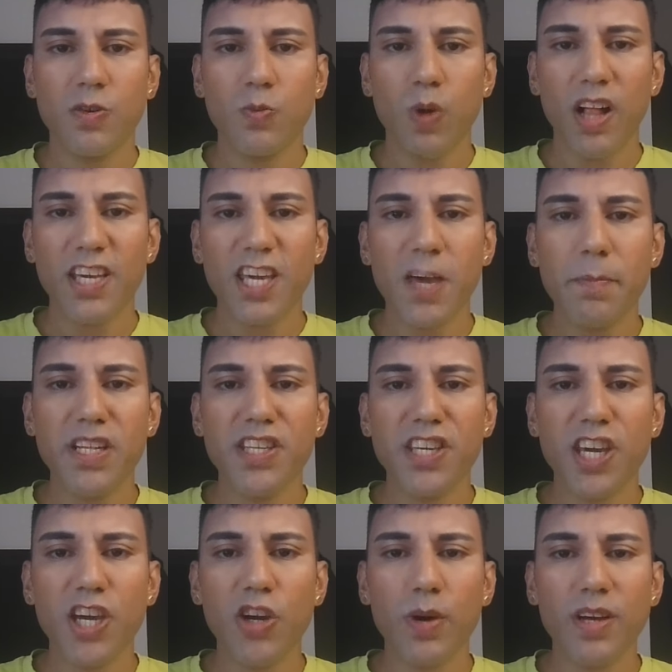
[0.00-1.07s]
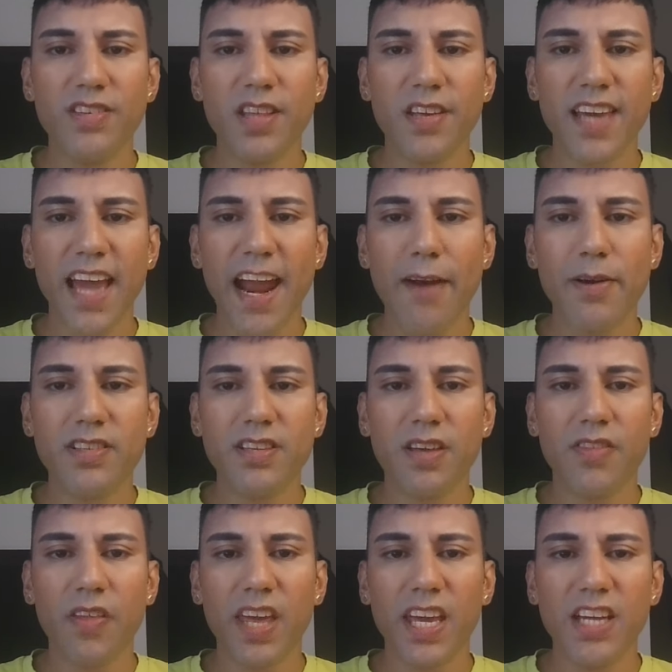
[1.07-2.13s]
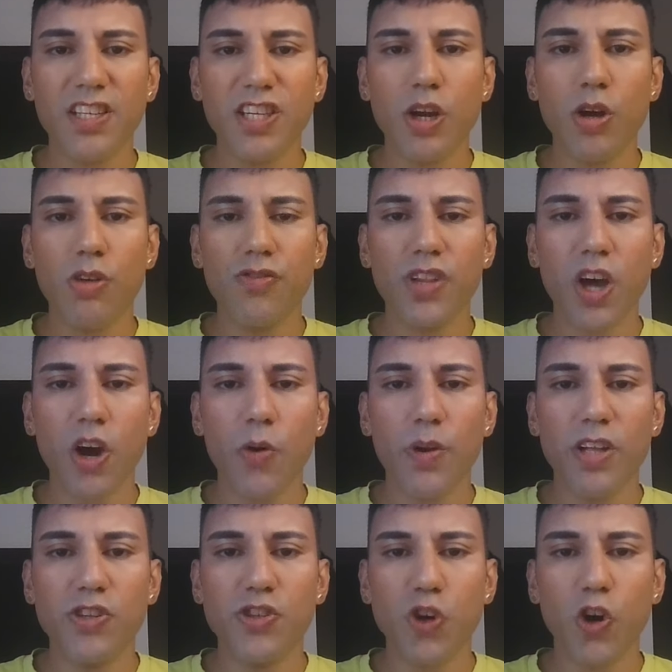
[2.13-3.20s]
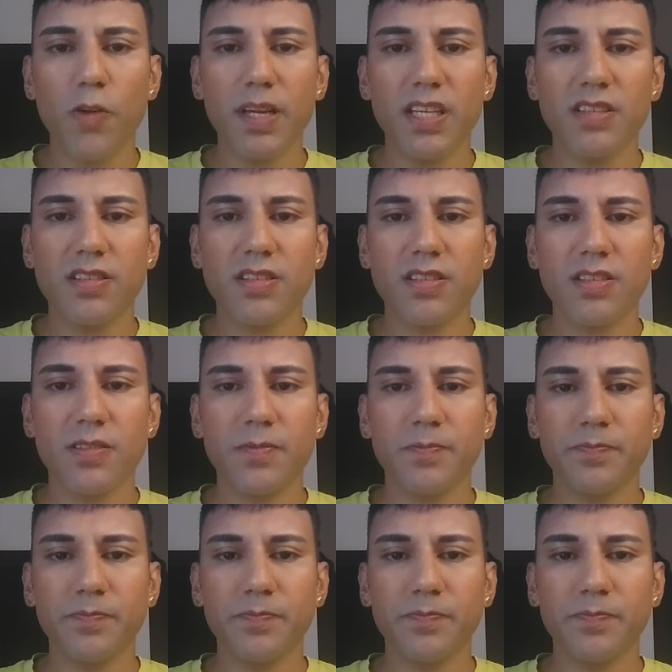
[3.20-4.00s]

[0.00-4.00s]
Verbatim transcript: while keeping you as this character that they can use for their own enjoyment.